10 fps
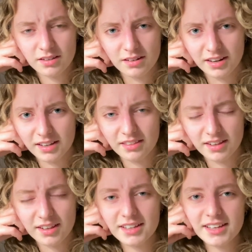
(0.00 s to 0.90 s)
like
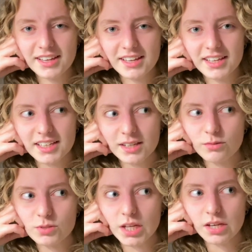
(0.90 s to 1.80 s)
that? And he
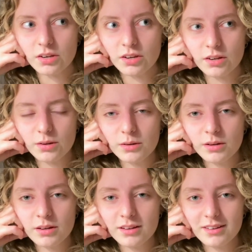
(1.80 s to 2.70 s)
was like, no.
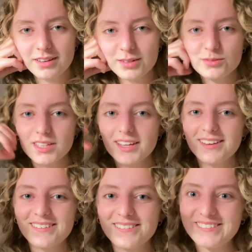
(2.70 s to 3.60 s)
And I was like,
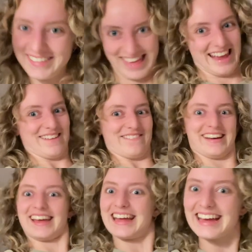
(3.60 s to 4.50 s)
well, there you
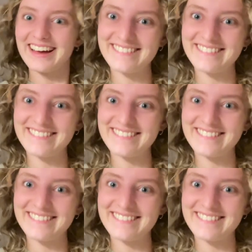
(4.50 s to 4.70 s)
fucking go